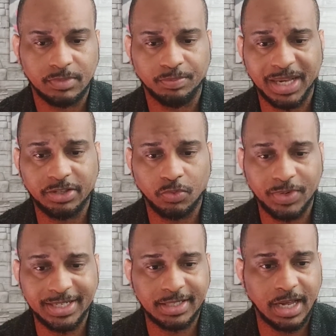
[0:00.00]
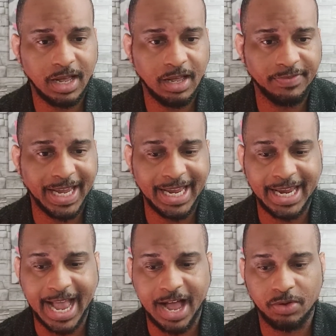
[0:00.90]
about the risk of
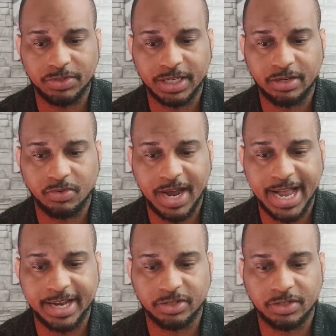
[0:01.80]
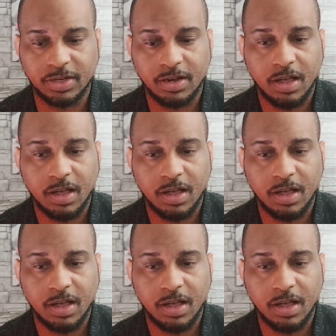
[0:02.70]
a housing crash.